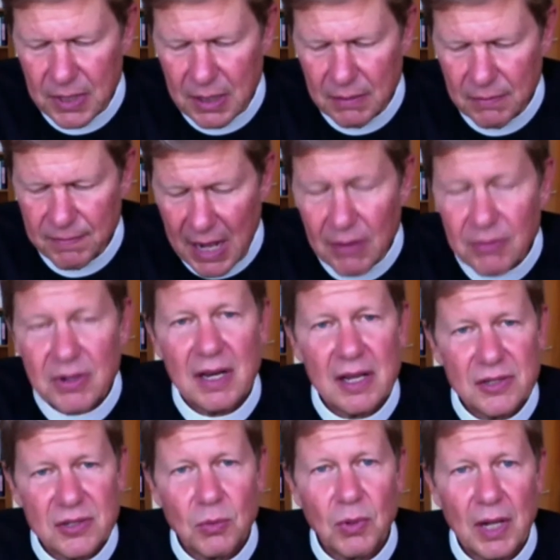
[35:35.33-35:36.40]
founded
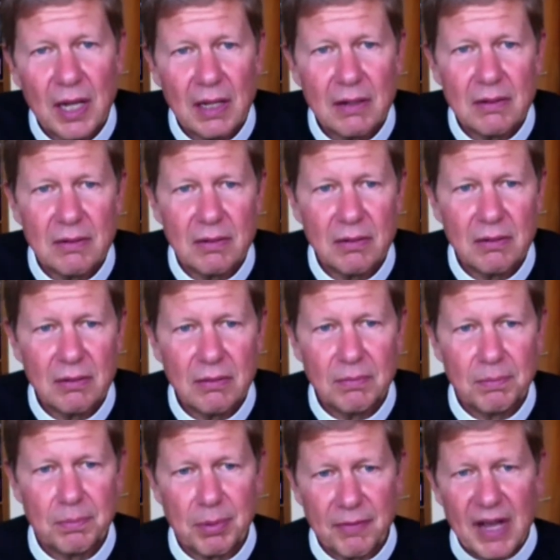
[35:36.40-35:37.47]
as a way
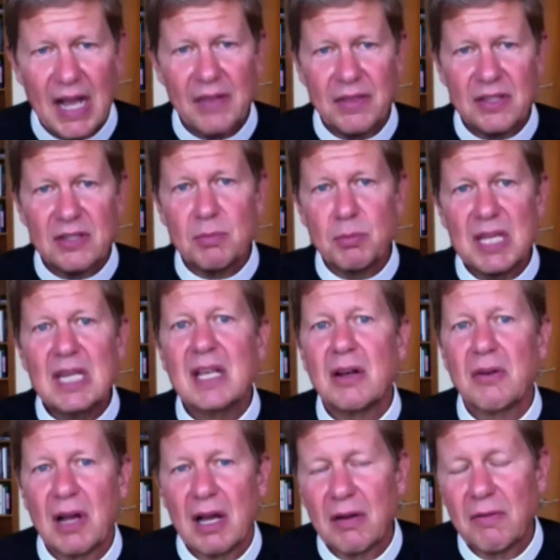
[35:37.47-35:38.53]
to provide this meeting
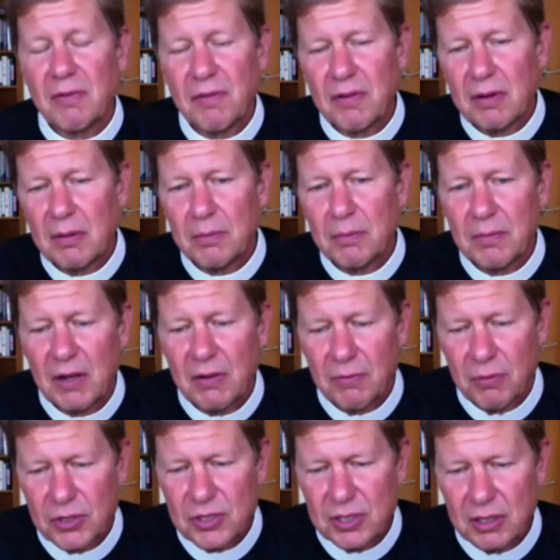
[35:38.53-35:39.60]
ground
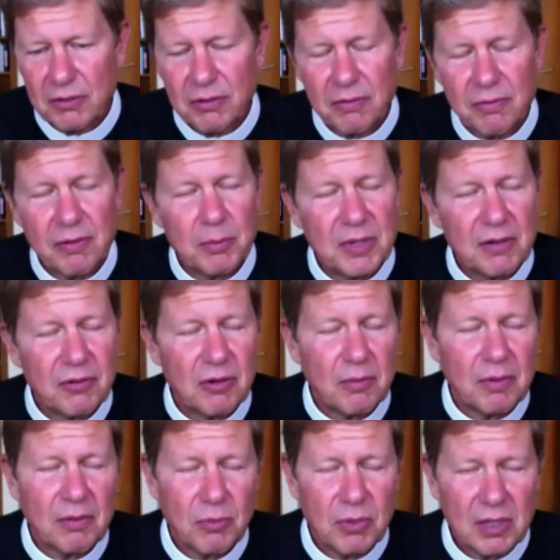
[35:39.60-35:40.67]
for children from
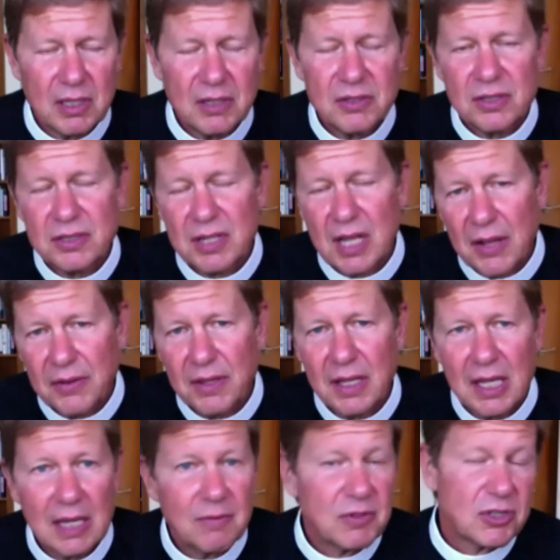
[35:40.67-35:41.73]
different religious,
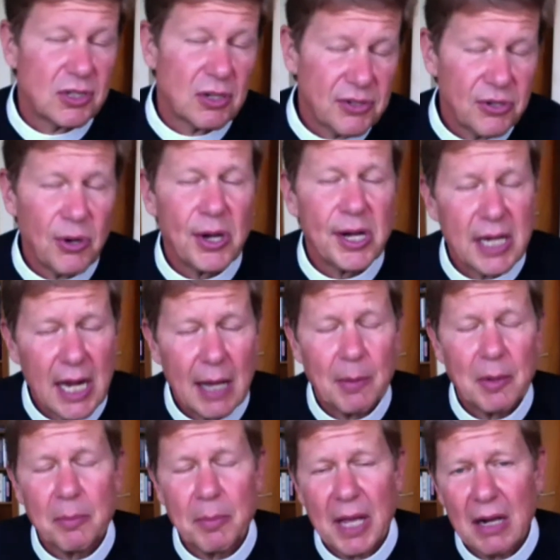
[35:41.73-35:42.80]
ethnic, even
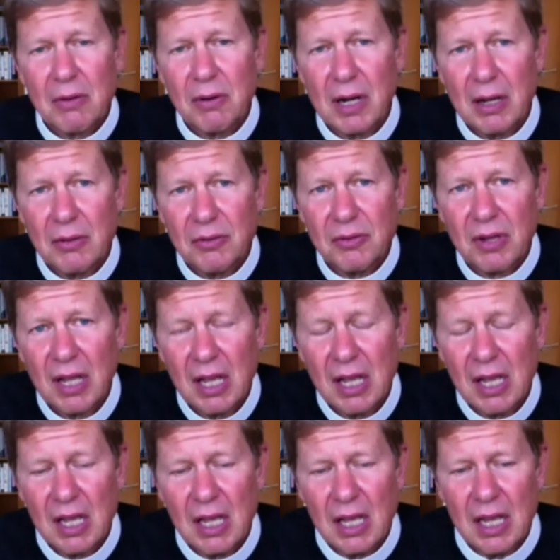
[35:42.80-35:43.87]
socioeconomic backgrounds,
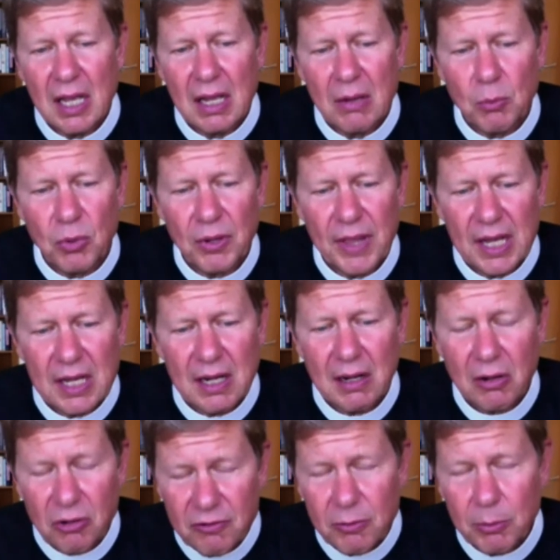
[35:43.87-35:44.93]
where they could
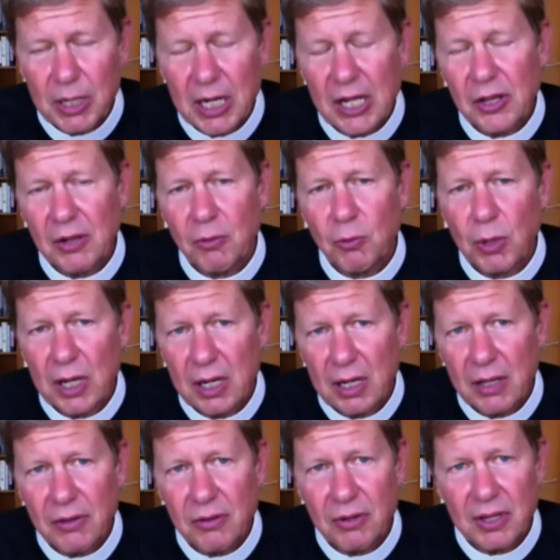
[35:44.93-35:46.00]
learn from one
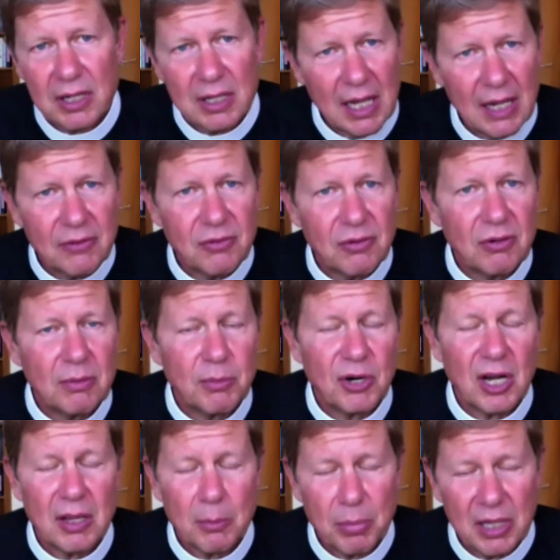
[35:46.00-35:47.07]
another in the classroom
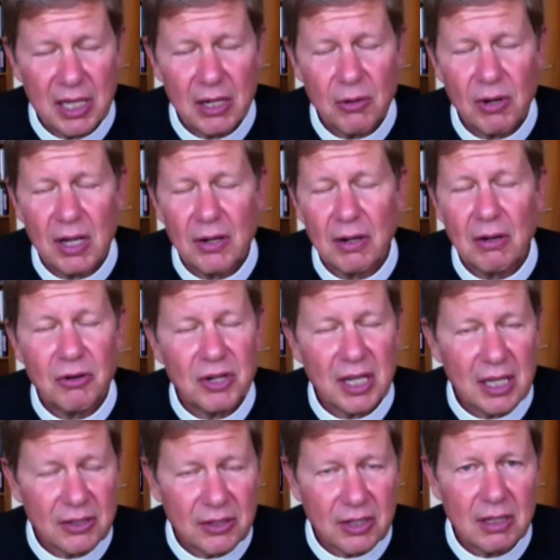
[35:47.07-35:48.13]
or on the playground, learn to
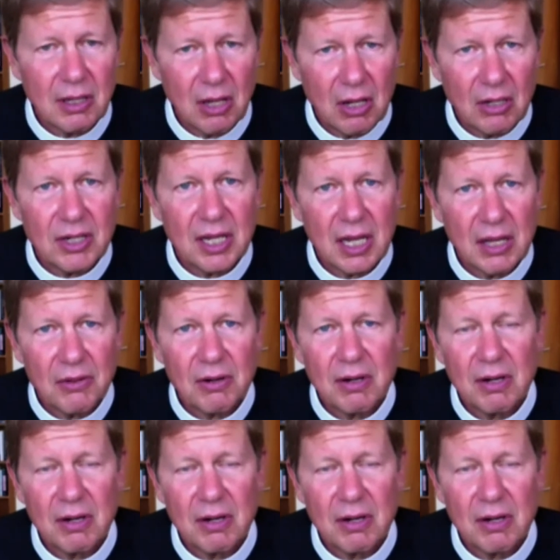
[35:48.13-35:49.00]
get along together.